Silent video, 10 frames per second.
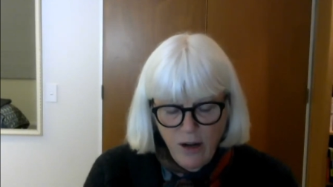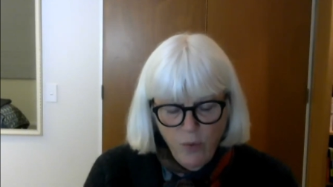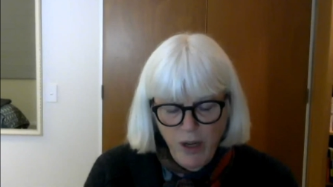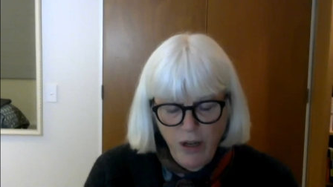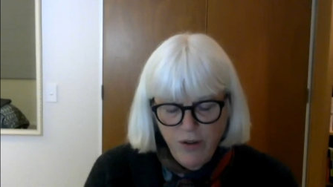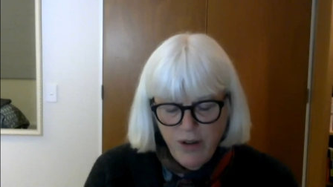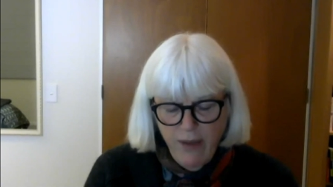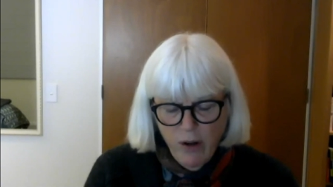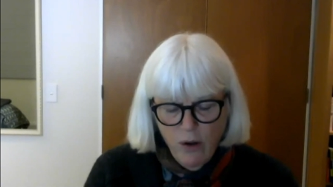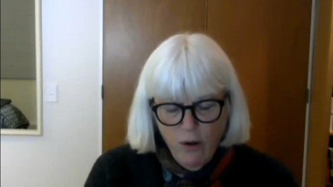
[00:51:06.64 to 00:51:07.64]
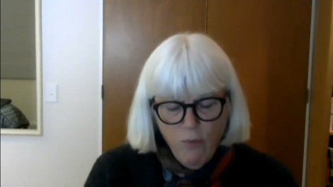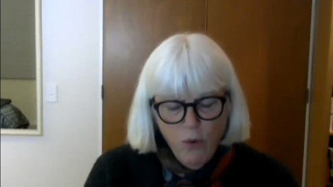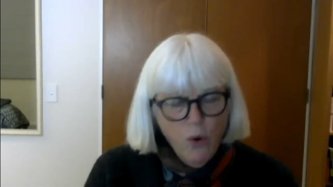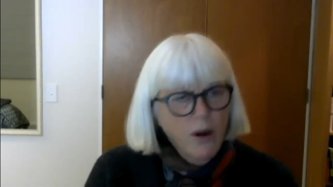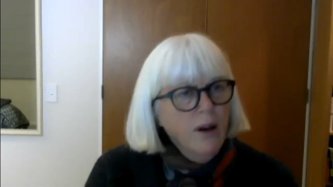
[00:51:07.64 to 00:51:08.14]
we used to have a lot
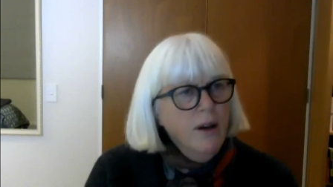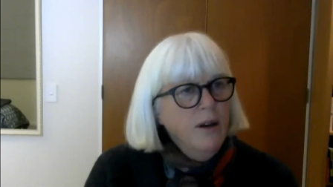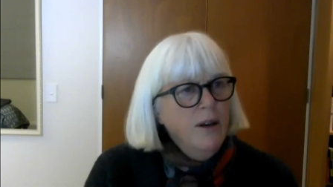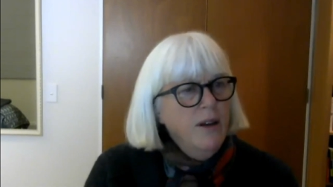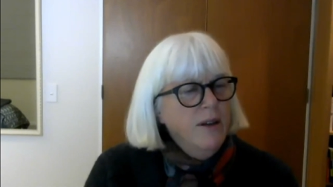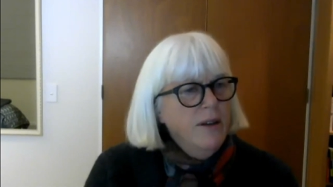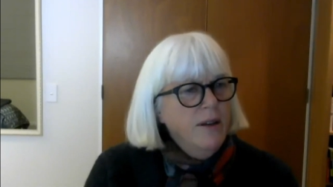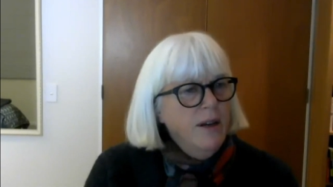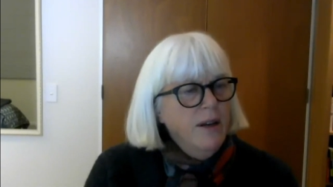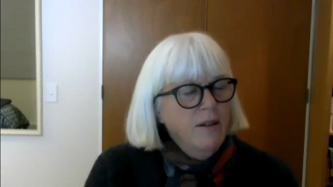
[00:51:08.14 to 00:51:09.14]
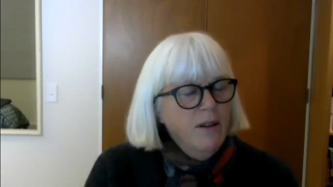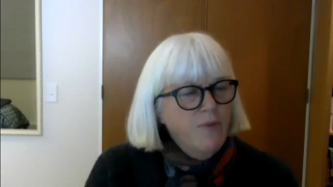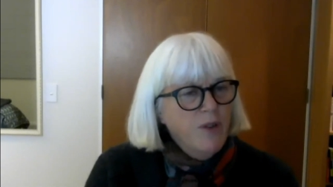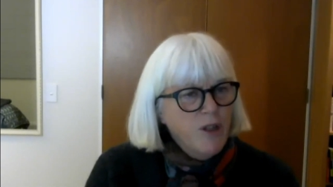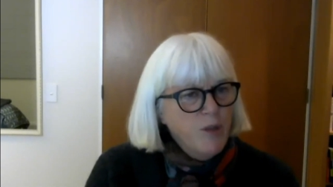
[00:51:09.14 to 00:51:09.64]
more
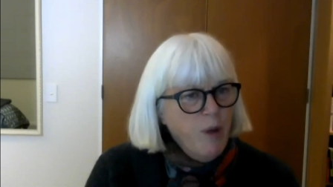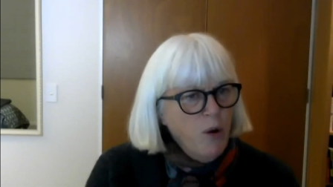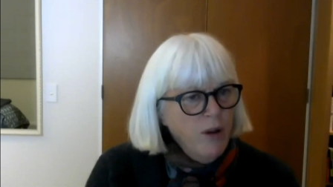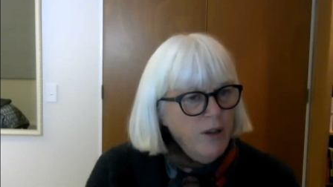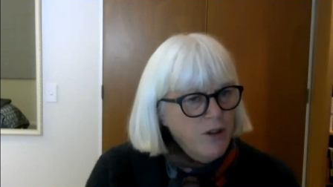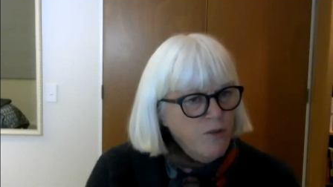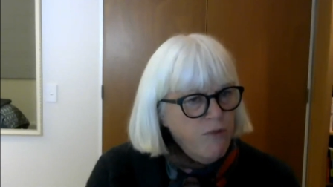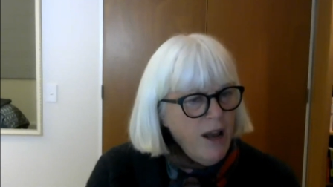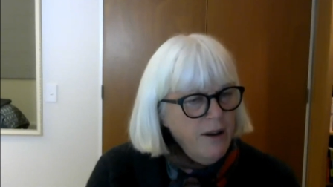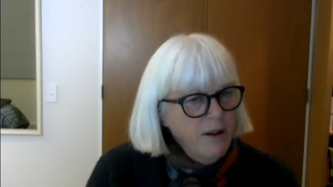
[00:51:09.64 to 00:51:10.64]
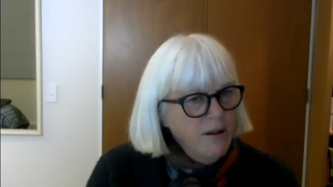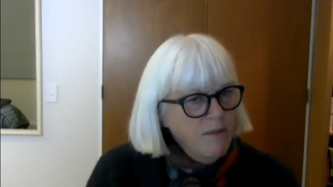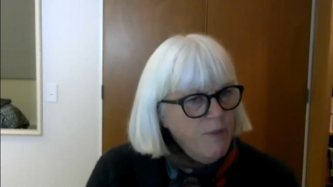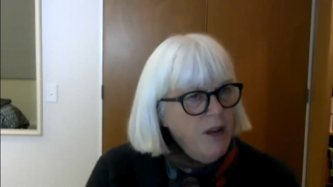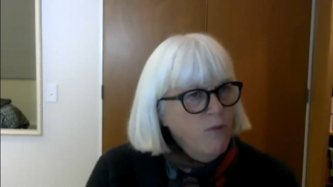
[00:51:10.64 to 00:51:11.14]
lived experience
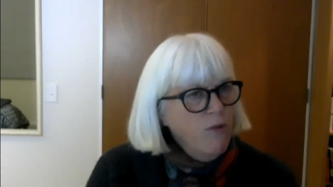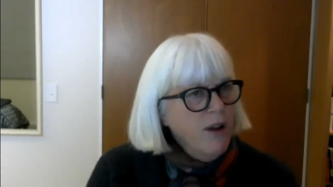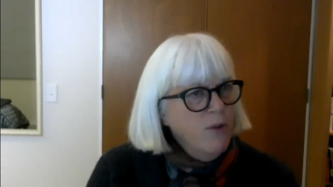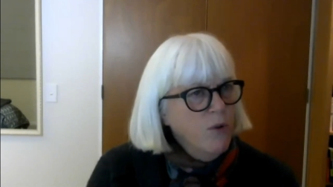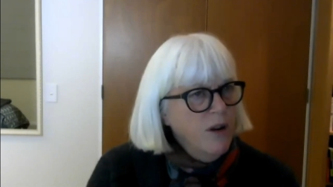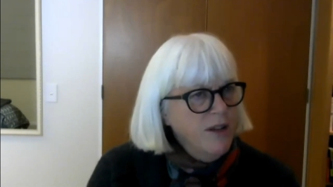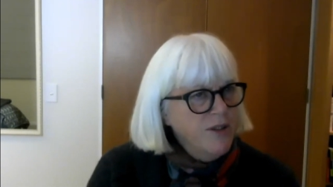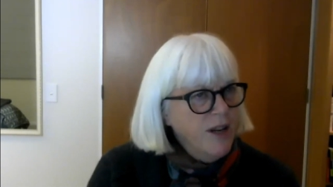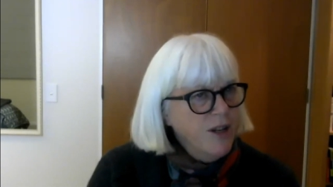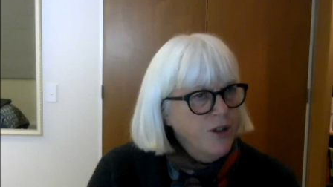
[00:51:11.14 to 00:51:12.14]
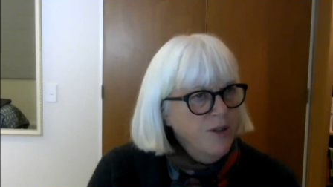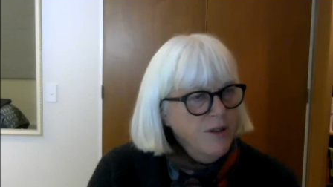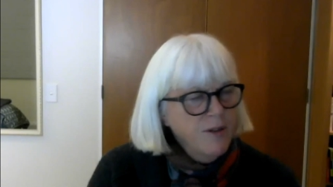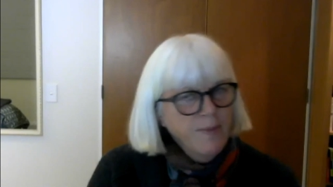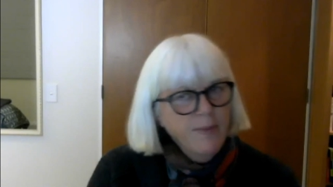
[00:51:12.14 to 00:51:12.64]
run, peer run
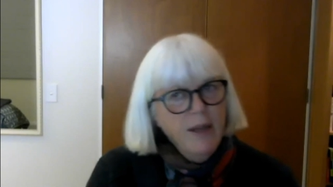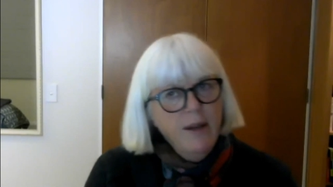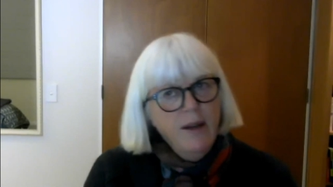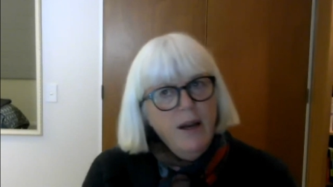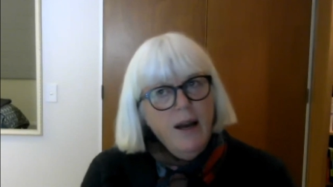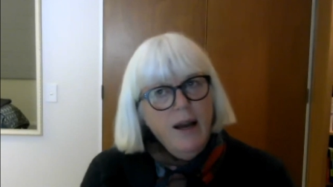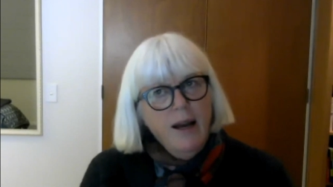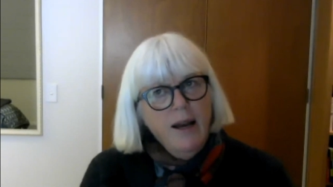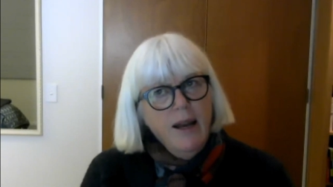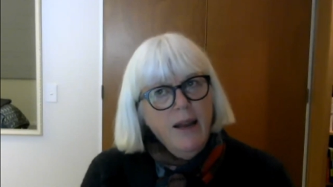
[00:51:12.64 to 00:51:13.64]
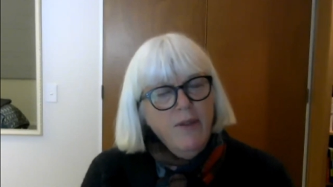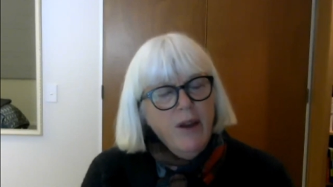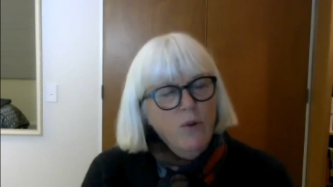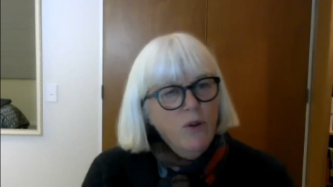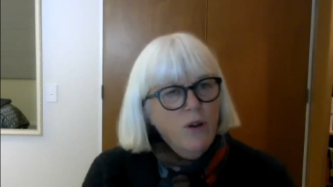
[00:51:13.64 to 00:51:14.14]
organisations, and
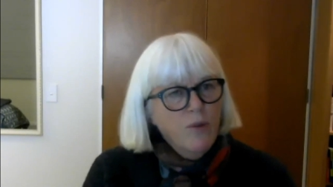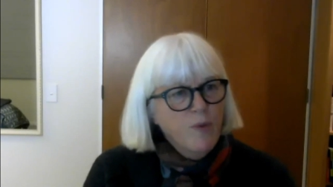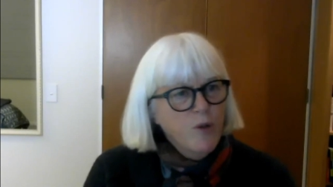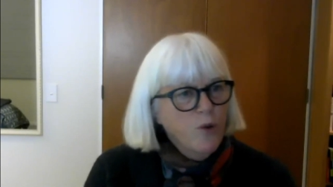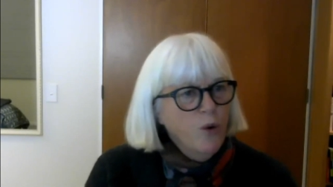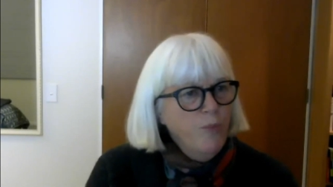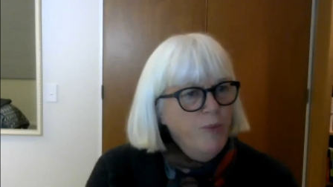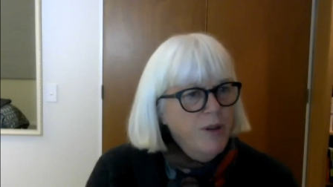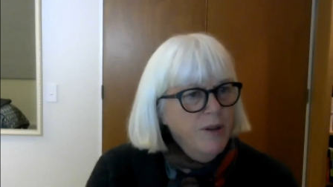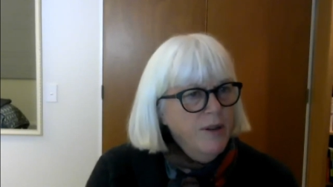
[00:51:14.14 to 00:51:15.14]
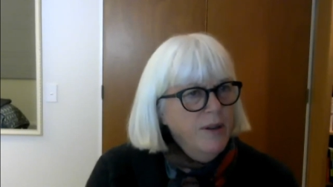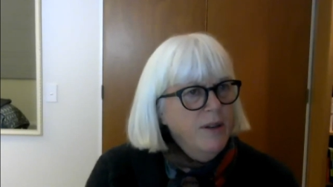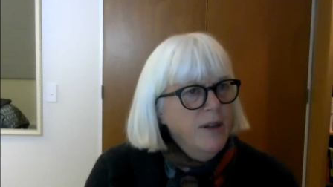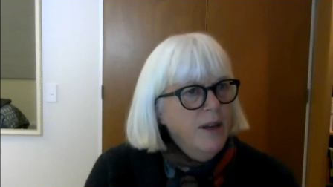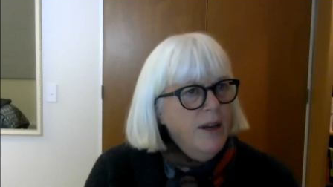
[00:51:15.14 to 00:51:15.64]
they all got absorbed.
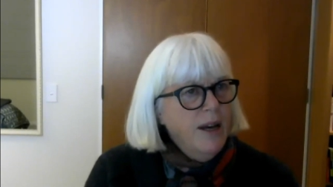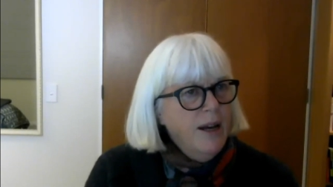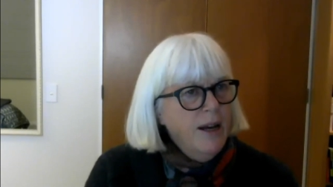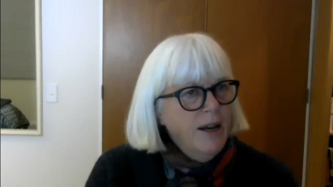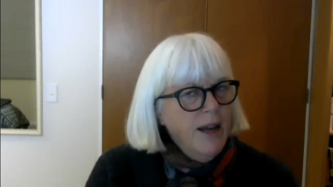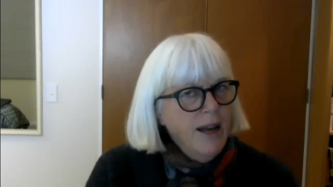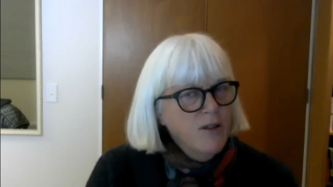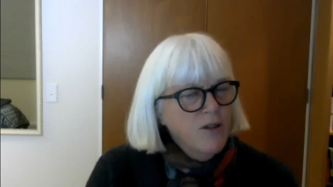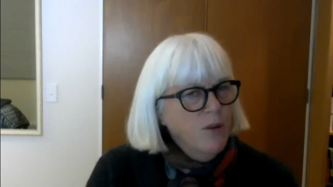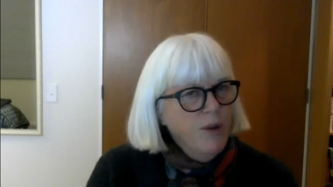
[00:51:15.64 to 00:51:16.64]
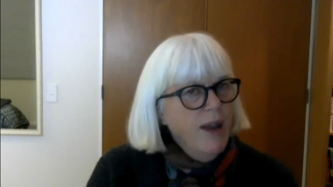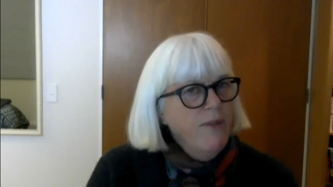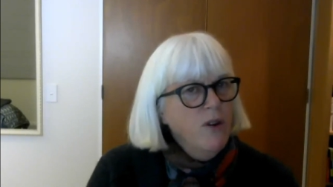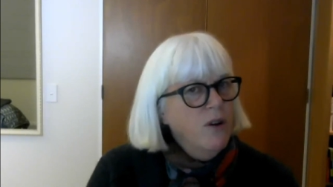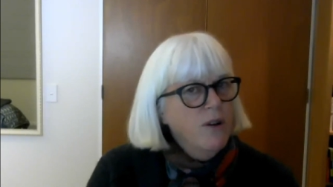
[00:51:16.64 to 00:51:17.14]
And so we
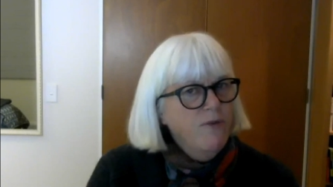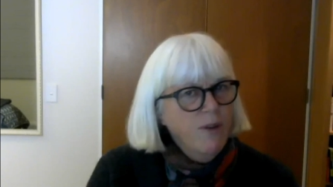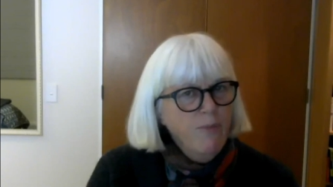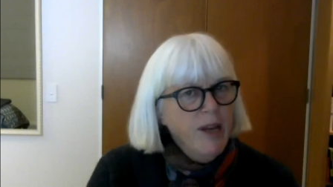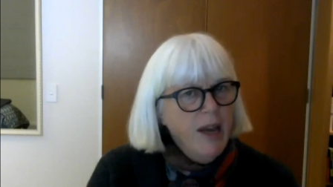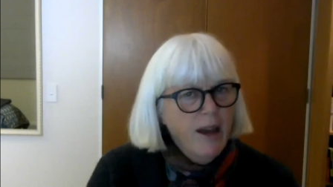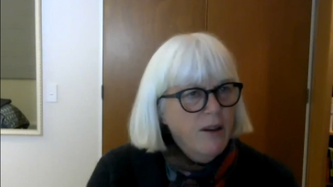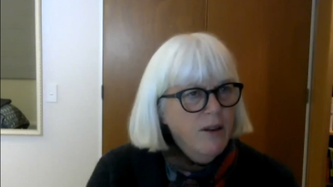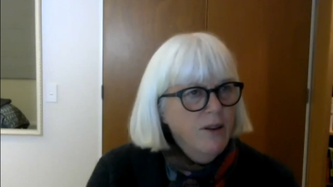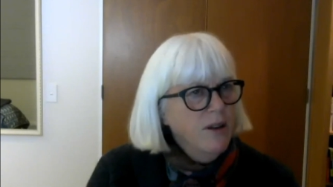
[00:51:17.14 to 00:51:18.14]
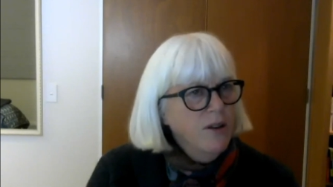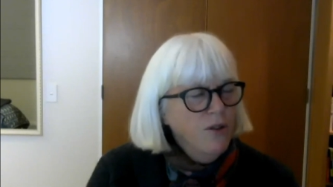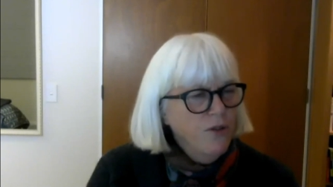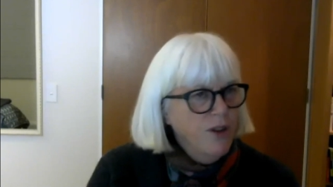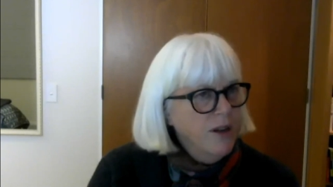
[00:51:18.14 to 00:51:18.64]
haven't got a VMEAC in
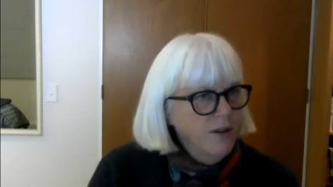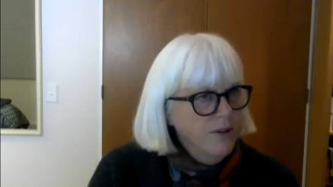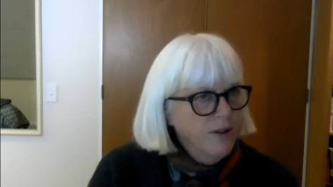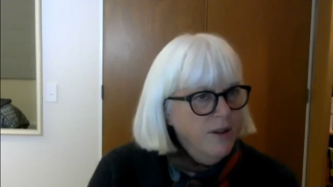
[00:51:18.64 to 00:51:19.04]
New Zealand.